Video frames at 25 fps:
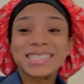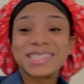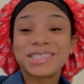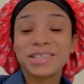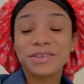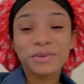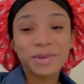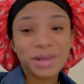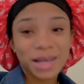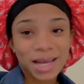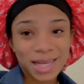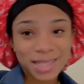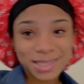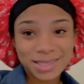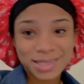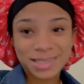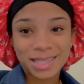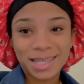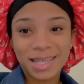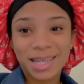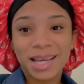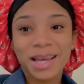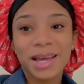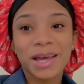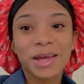so you guys
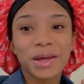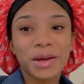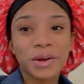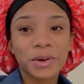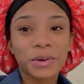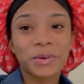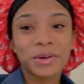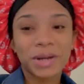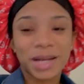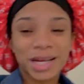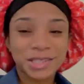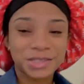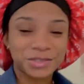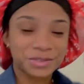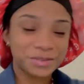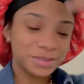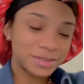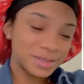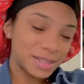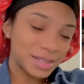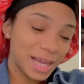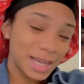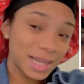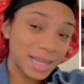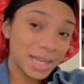say Go Natural,
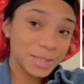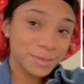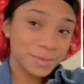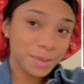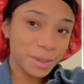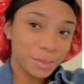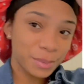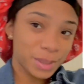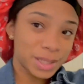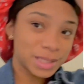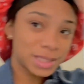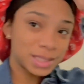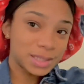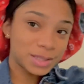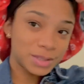and that's what I wanted.